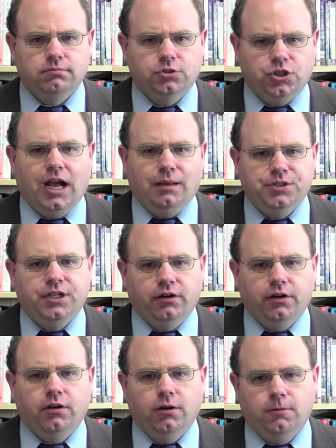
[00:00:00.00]
jobs here
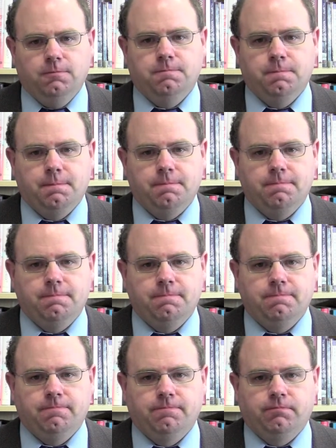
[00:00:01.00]
at home.
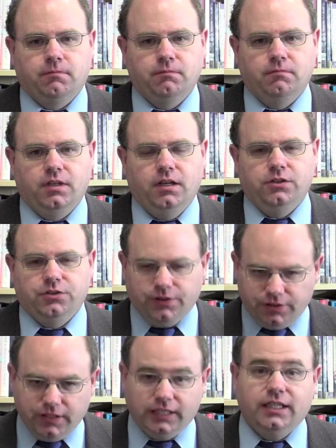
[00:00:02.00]
And so
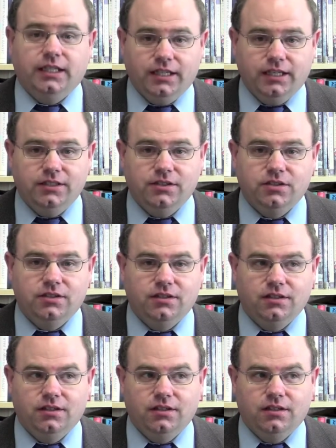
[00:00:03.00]
the thinking is,
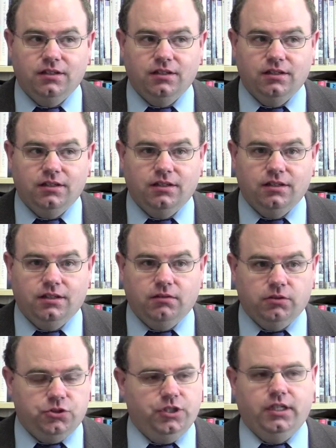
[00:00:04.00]

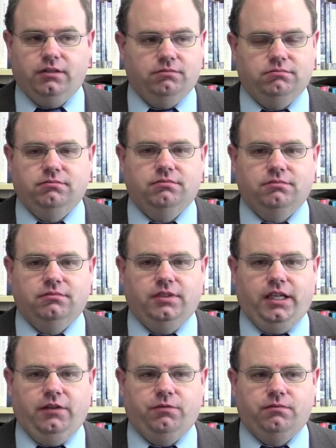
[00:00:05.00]
well, gee,
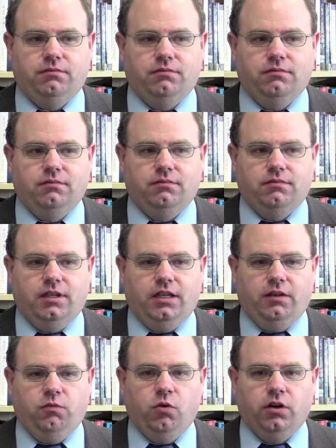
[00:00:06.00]
if
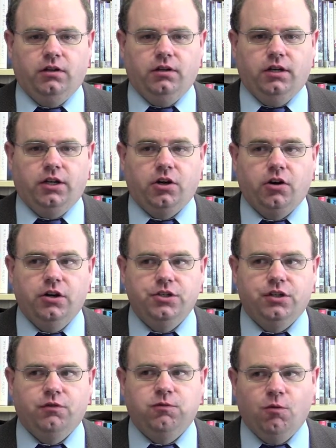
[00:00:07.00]
if we're
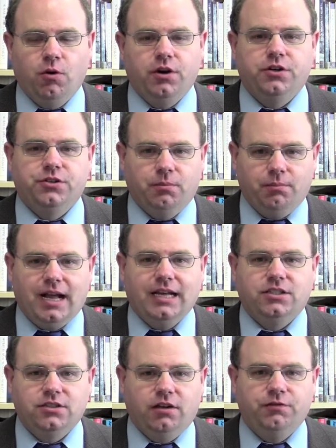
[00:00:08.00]
encouraging foreigners to buy
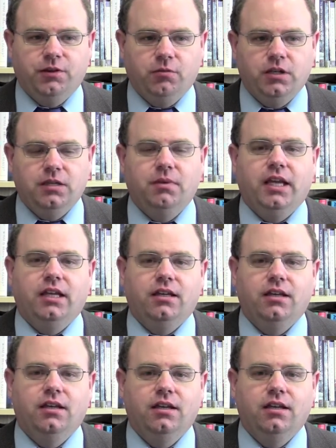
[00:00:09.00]
stuff that we
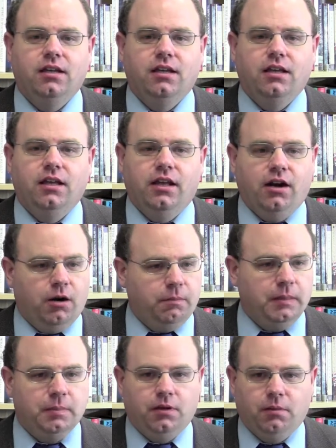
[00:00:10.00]
make, and our
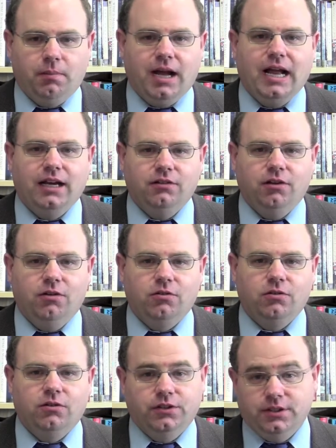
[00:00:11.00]
people are buying
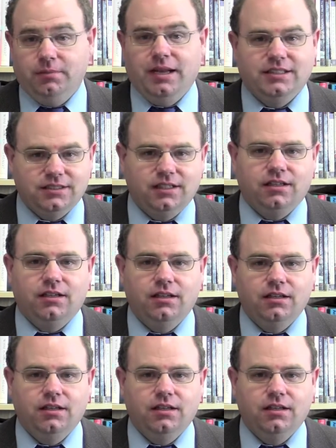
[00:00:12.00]
local or domestic,